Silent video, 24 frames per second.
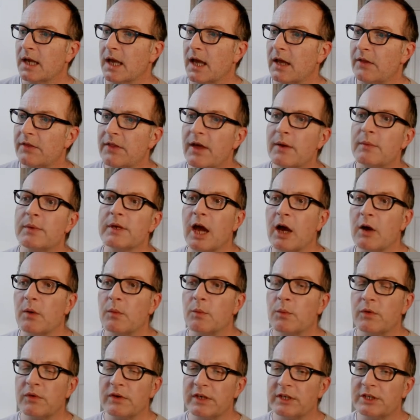And there we go,
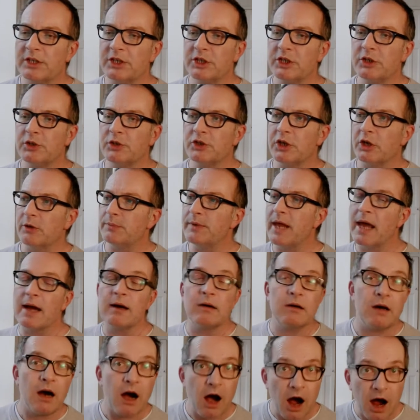we're into YouTube. Now,